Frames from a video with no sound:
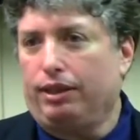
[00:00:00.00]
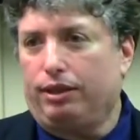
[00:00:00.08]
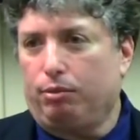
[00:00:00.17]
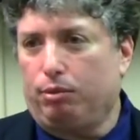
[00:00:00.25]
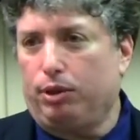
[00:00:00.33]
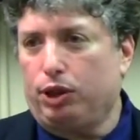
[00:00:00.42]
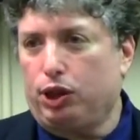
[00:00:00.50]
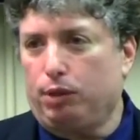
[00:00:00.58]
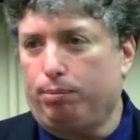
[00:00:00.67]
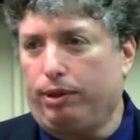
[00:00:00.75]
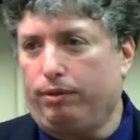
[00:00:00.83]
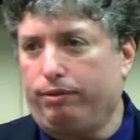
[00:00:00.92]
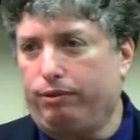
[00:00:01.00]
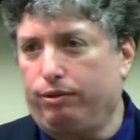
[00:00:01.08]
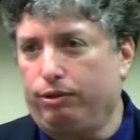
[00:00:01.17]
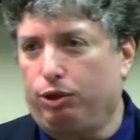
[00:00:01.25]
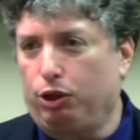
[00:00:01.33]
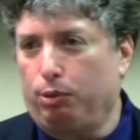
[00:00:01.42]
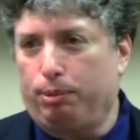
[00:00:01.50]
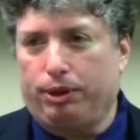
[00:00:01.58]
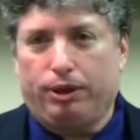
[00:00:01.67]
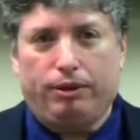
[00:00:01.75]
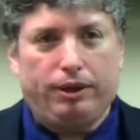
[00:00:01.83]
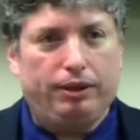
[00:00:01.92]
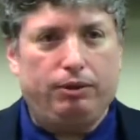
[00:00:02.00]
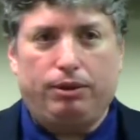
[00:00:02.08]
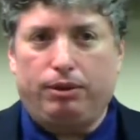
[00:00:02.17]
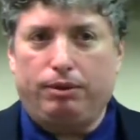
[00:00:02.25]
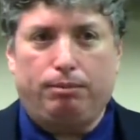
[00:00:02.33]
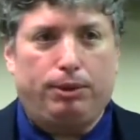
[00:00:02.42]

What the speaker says: the worship of Jupiter and all